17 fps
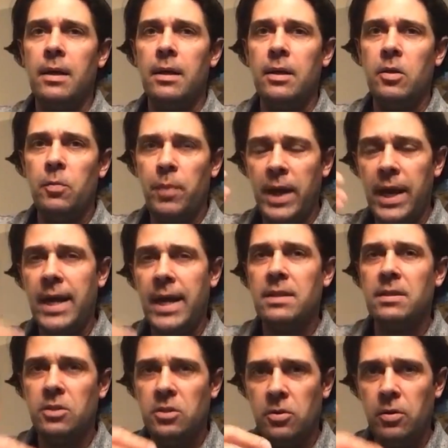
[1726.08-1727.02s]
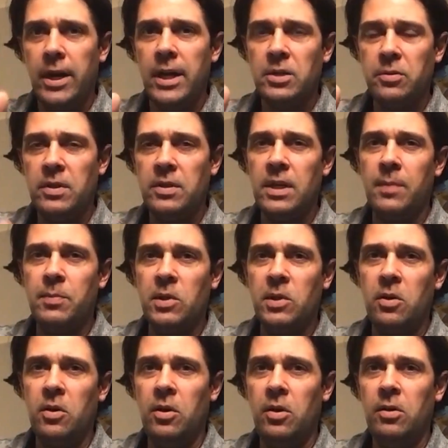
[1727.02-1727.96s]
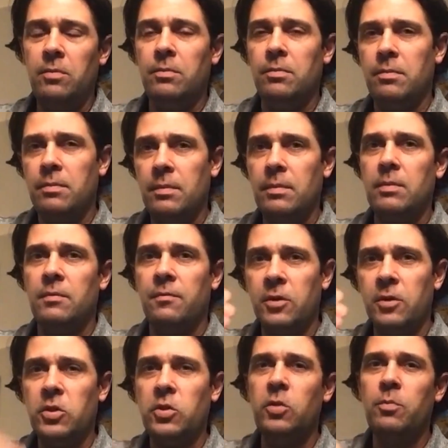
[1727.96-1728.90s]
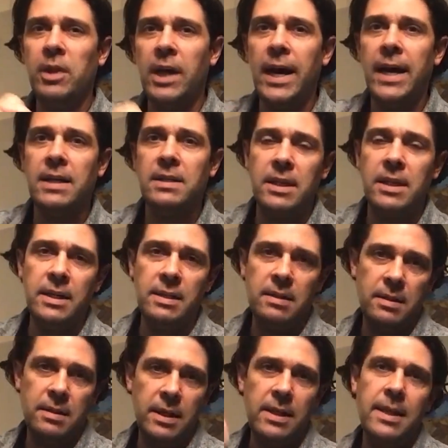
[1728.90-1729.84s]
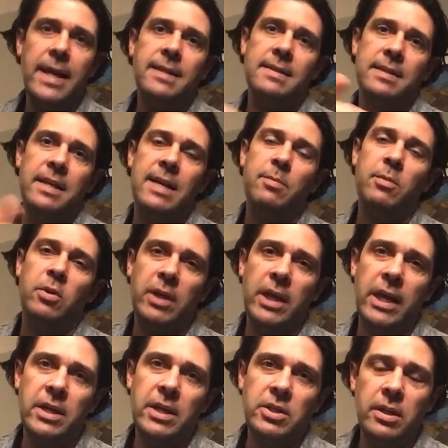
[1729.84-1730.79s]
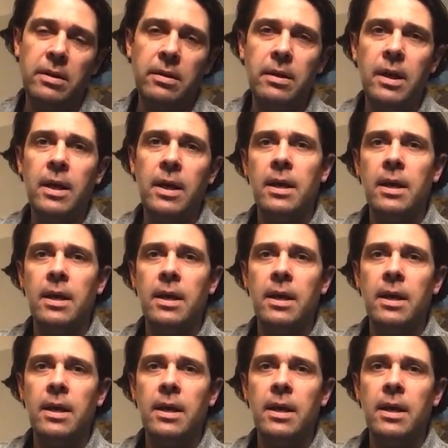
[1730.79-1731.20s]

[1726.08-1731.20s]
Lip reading: you pass a trash receptacle for 2 blocks and it's in that same location.